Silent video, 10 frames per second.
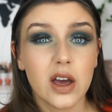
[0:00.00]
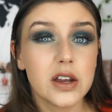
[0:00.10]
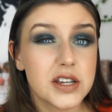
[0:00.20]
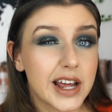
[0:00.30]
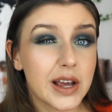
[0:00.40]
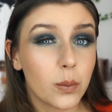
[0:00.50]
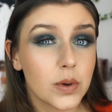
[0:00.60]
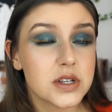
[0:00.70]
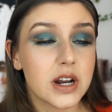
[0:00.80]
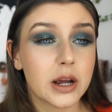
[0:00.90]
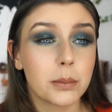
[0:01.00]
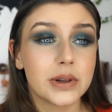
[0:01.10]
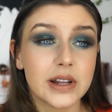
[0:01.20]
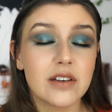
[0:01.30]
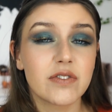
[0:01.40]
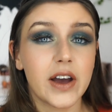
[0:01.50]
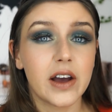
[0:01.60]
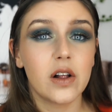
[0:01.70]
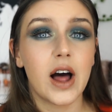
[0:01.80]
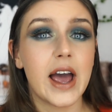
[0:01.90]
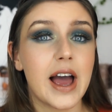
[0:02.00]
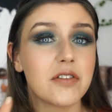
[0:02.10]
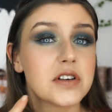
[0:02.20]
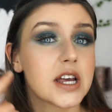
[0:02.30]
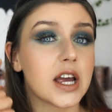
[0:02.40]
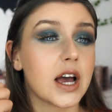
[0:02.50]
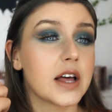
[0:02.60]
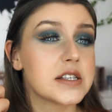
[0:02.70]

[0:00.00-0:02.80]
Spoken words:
Today wasn't a complete fail, I have to say.